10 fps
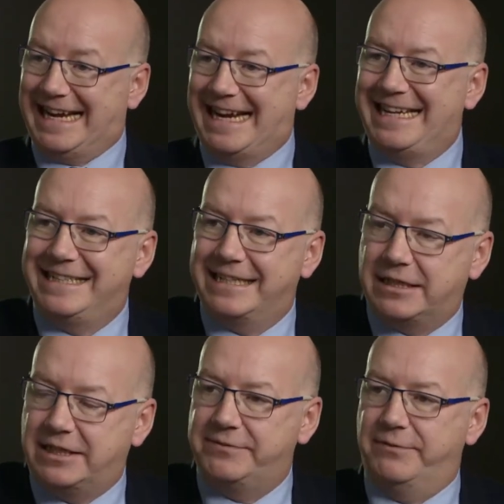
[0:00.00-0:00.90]
gaining the
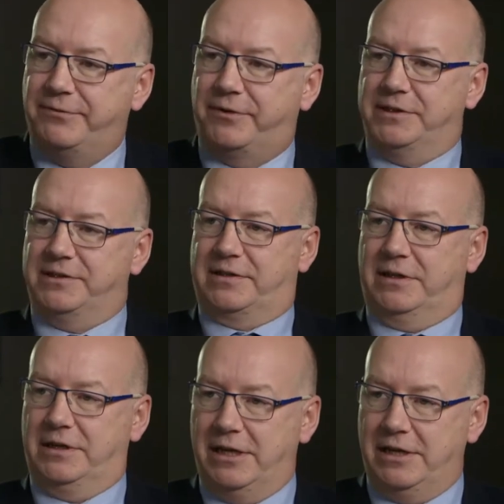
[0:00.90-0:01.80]
kind of influence
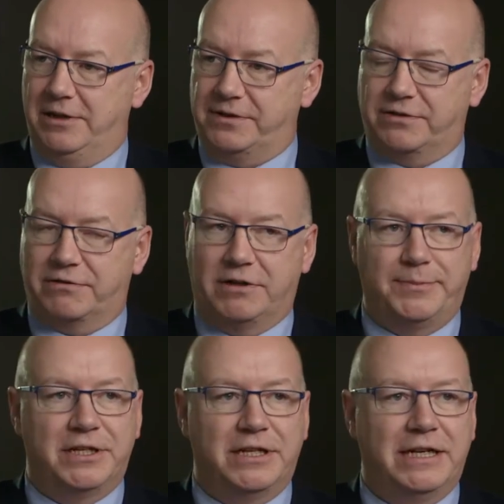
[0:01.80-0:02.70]
that you've
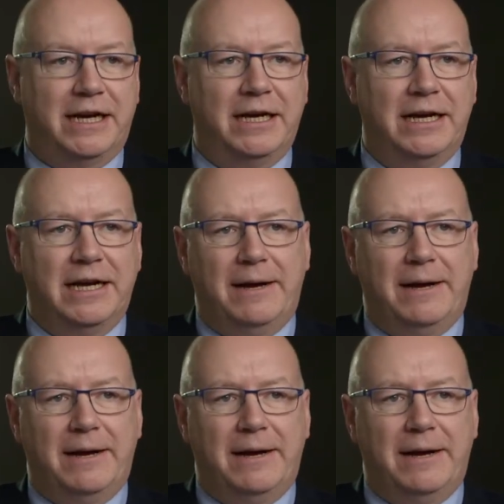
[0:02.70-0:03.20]
described earlier,